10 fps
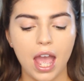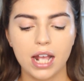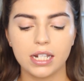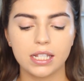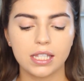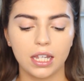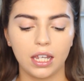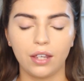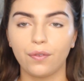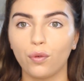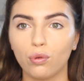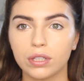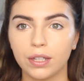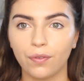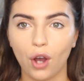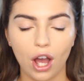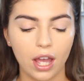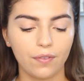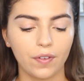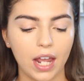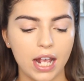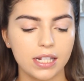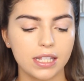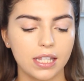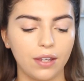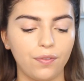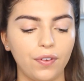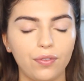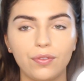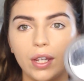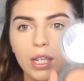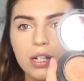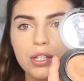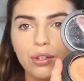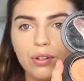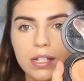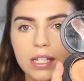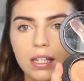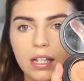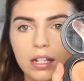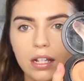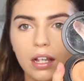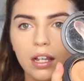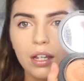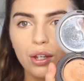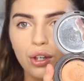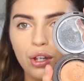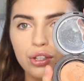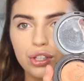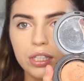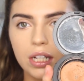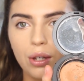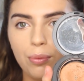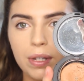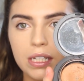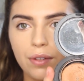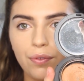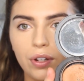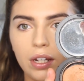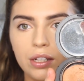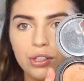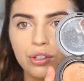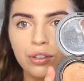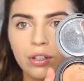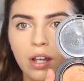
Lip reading: NC45 and NC50, so you can see they're just a little bit different in